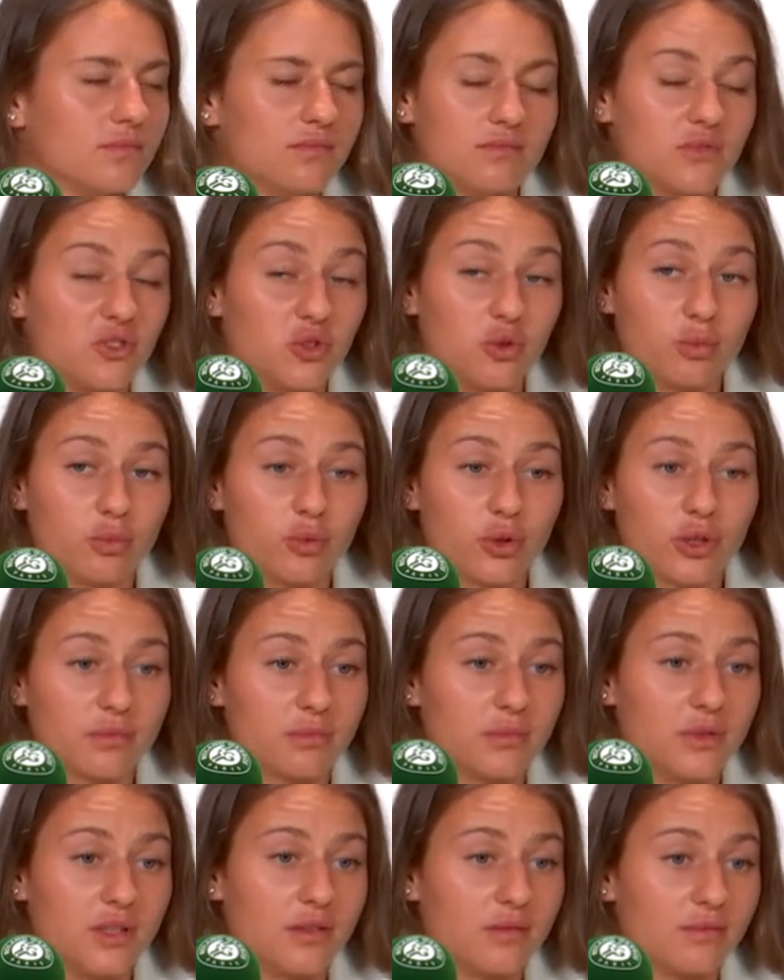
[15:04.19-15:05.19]
support
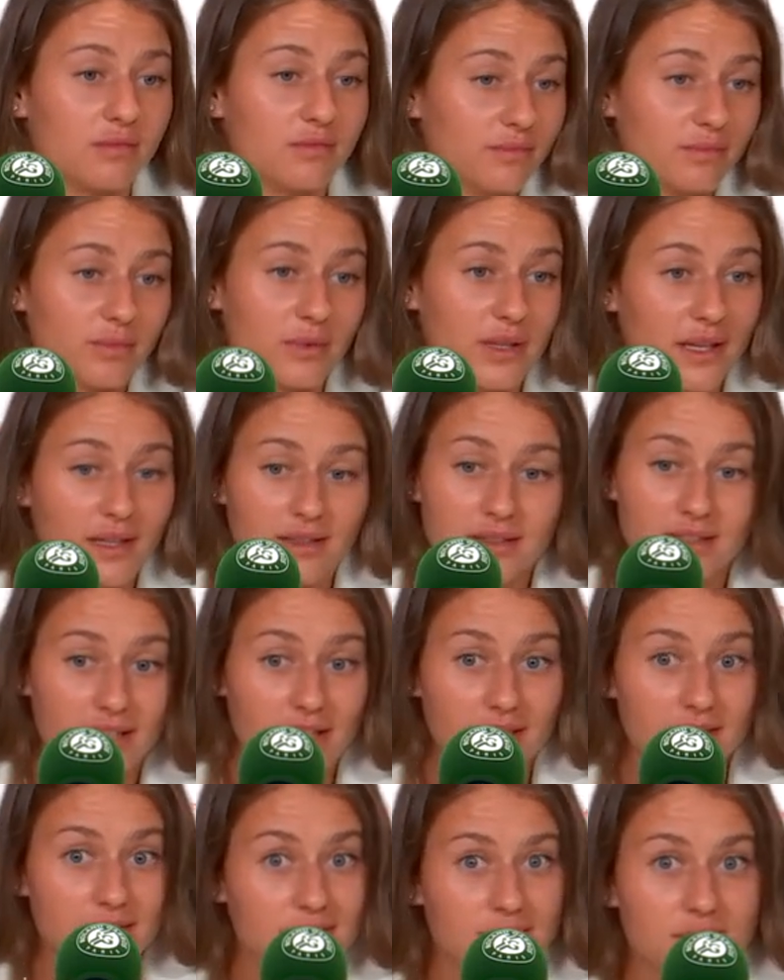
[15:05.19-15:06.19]
me playing
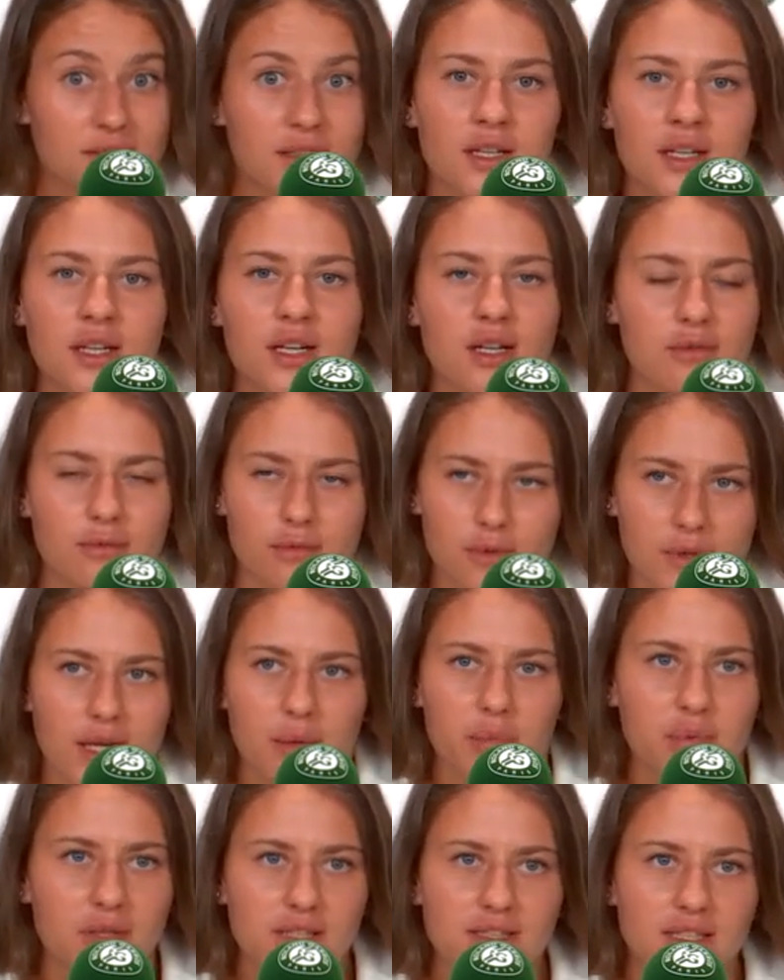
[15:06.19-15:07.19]
tennis when I
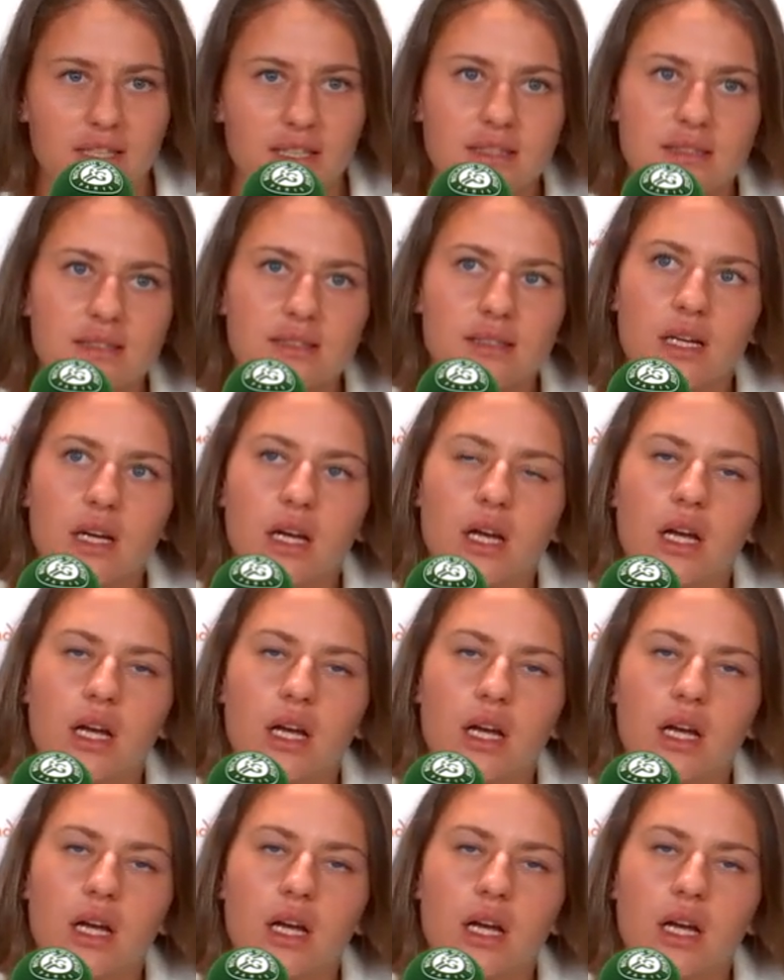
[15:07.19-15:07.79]
play tennis.